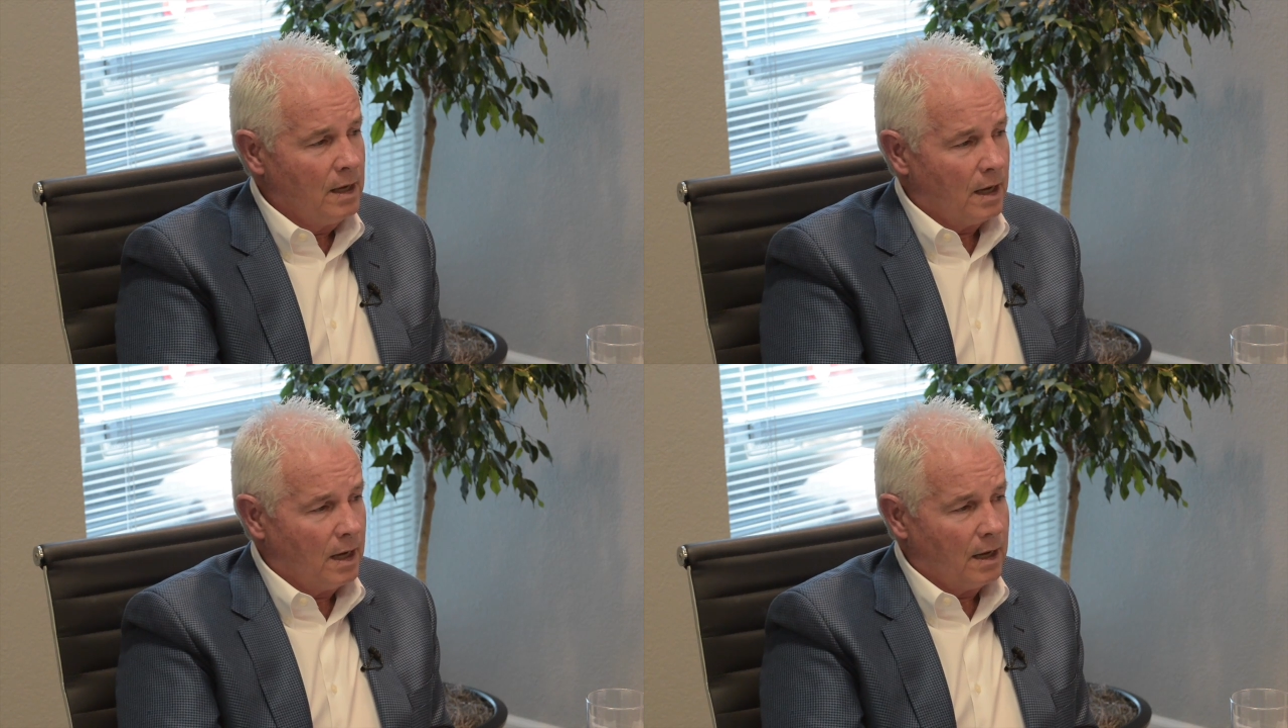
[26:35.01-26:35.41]

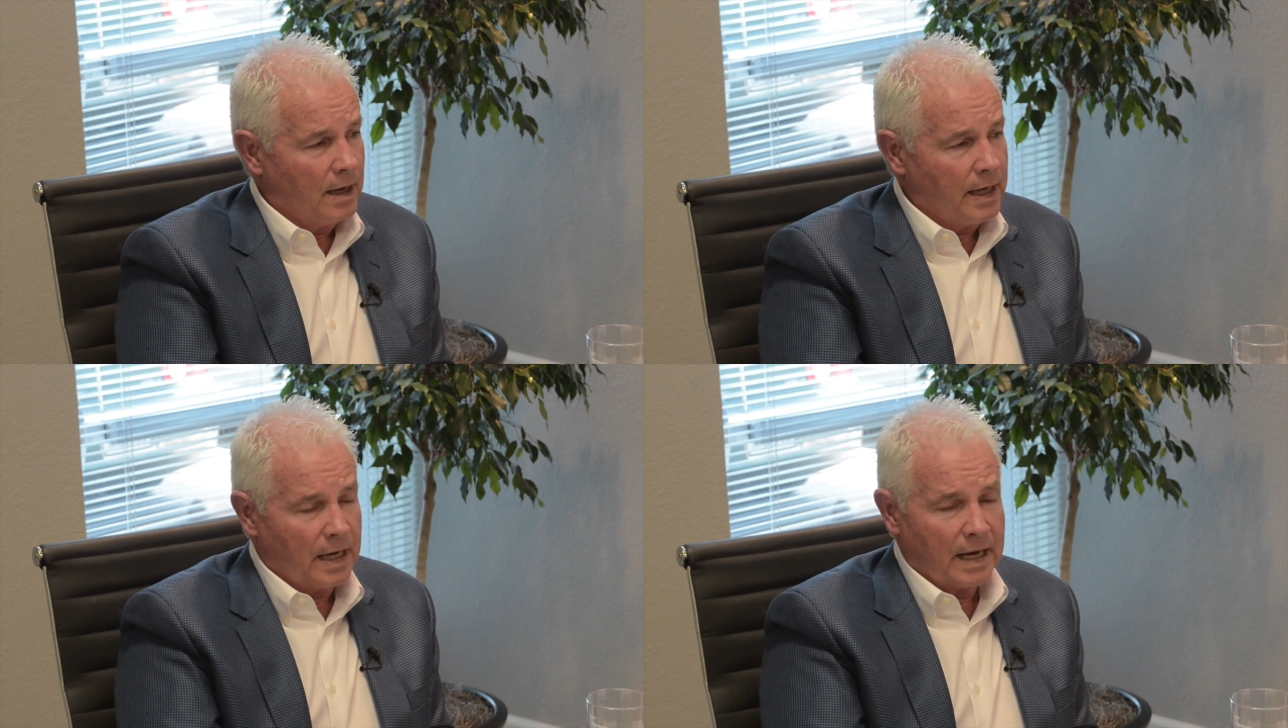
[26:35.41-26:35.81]

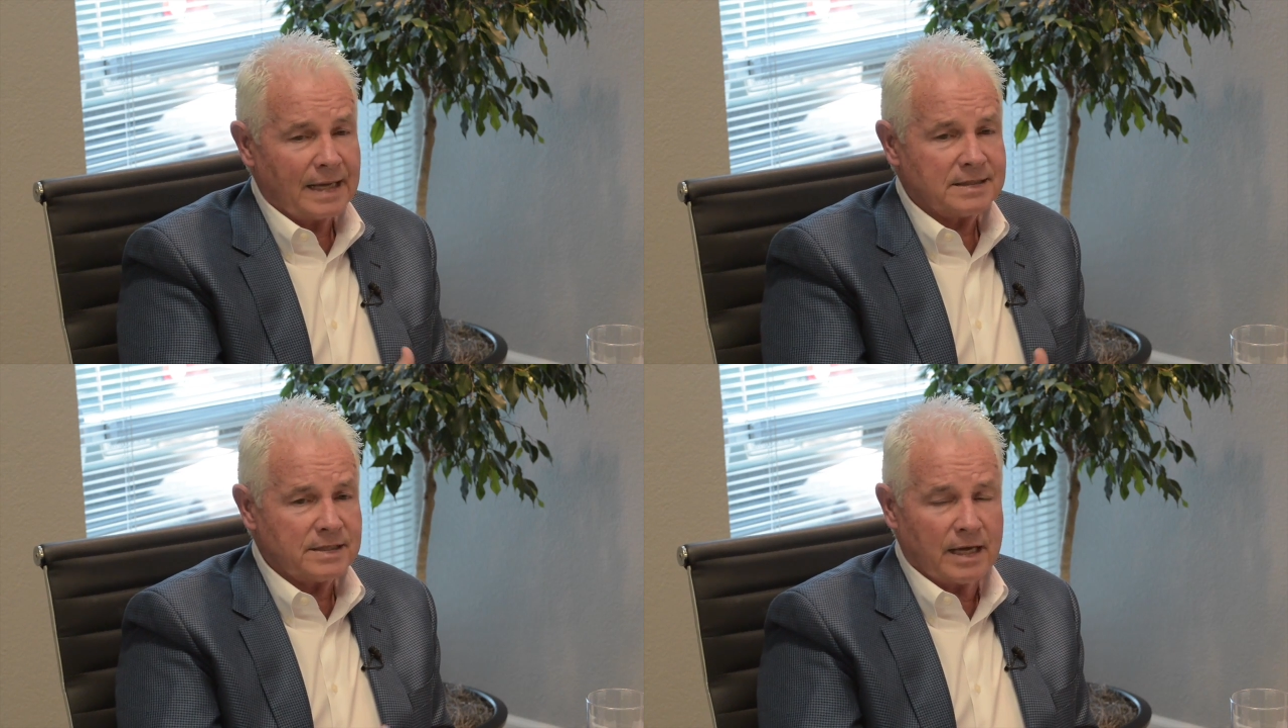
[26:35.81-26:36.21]
And I'd
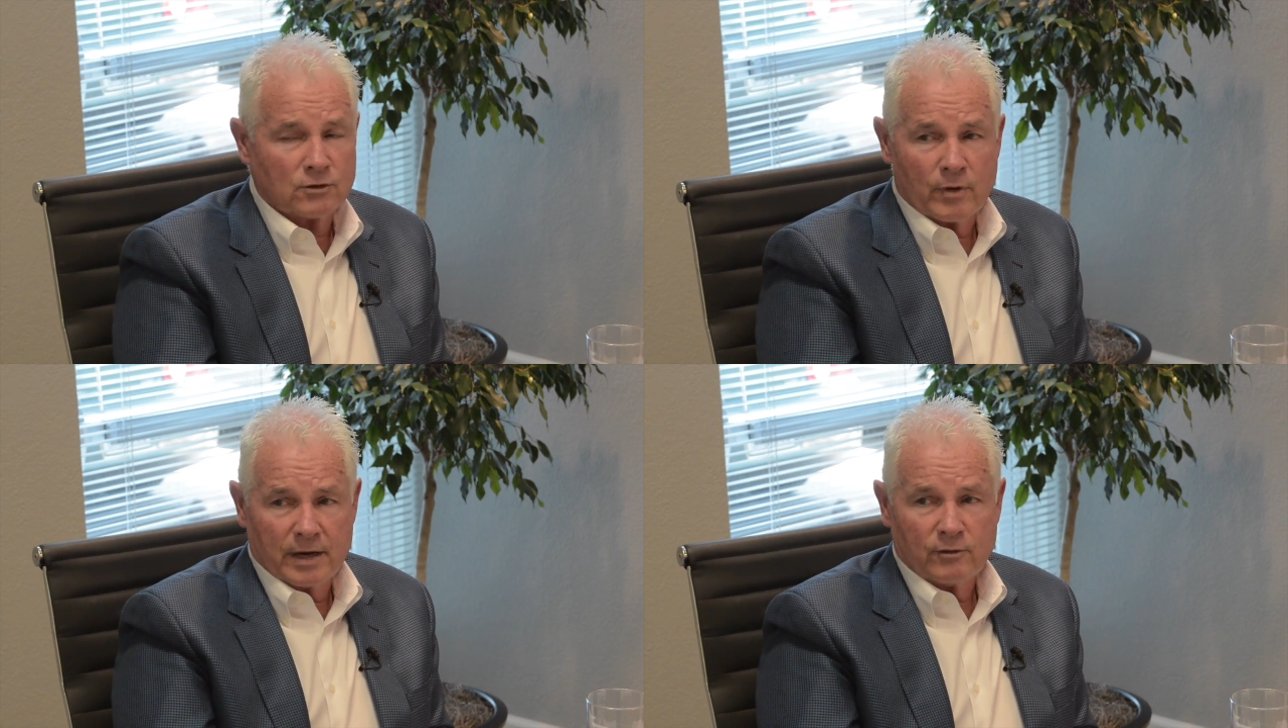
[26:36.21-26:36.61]
like to take
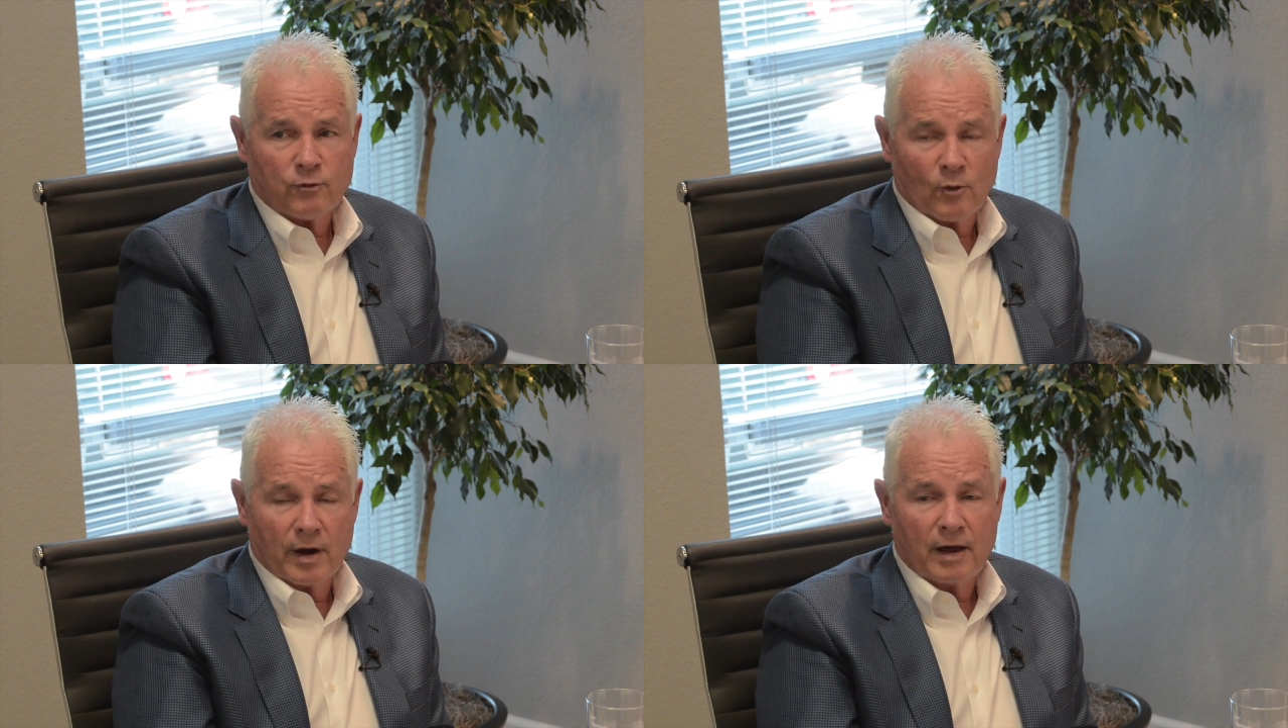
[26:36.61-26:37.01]
credit
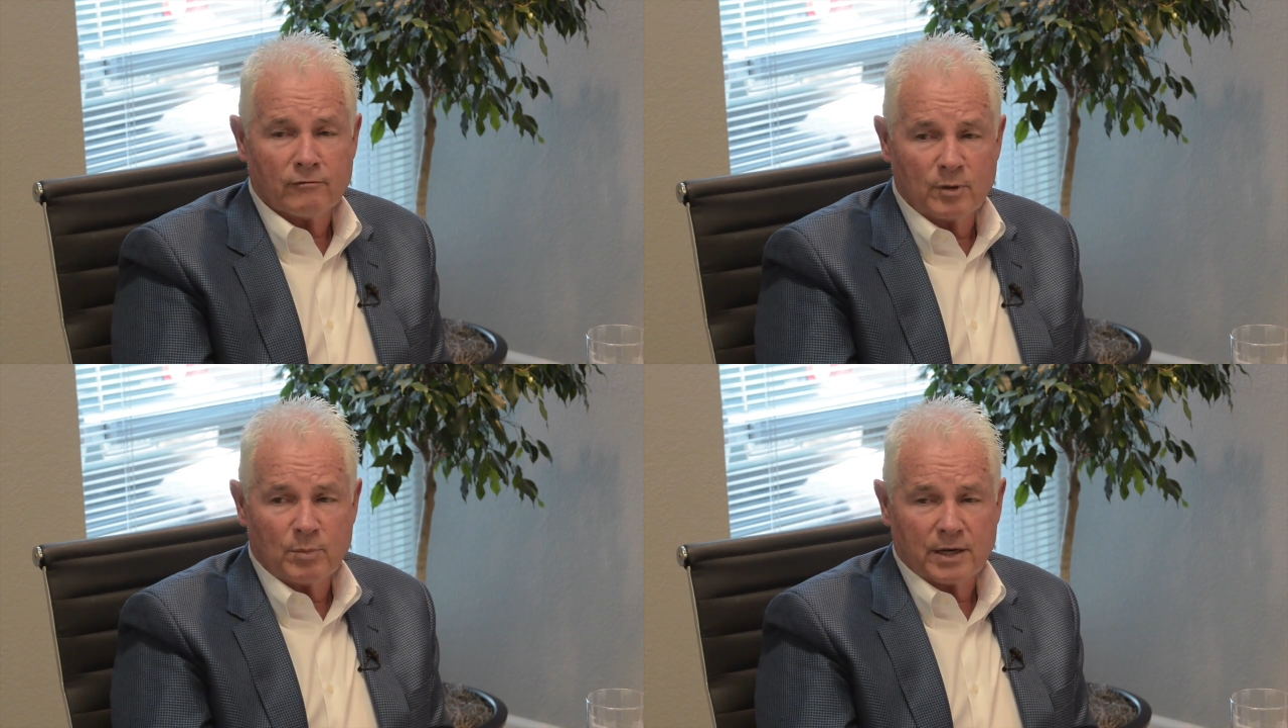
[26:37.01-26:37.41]
for
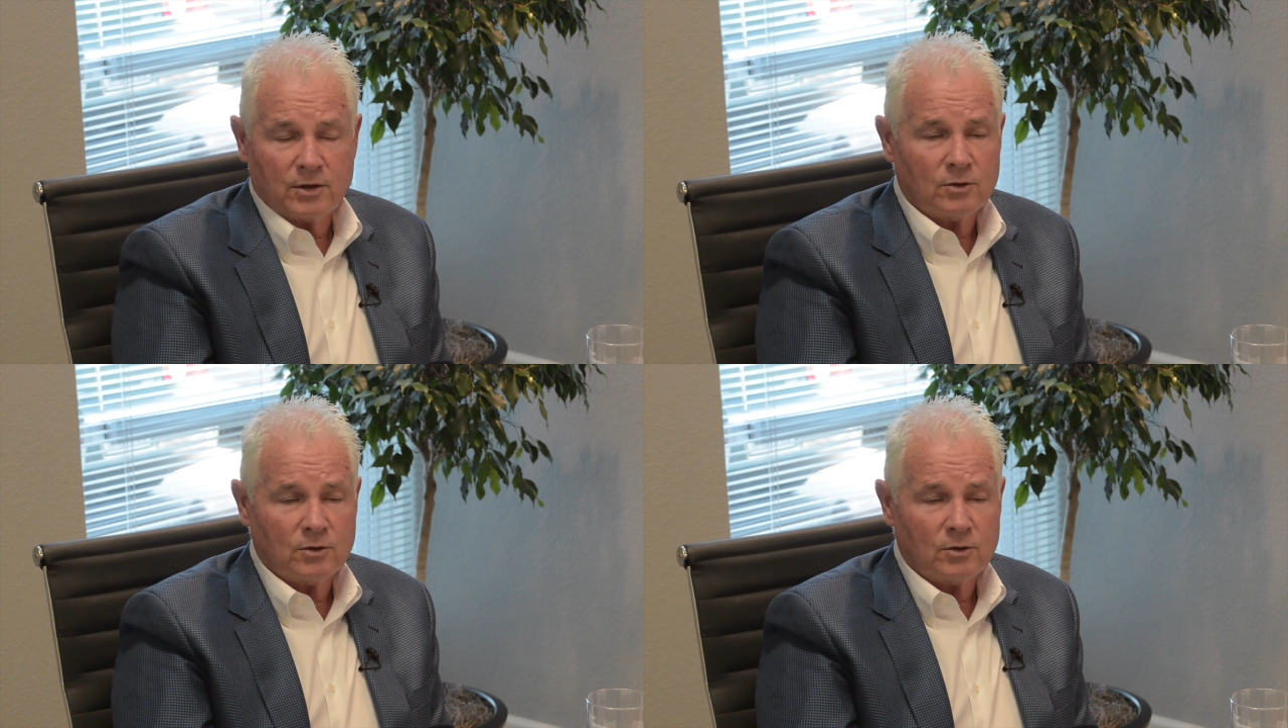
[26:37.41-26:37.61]
everybody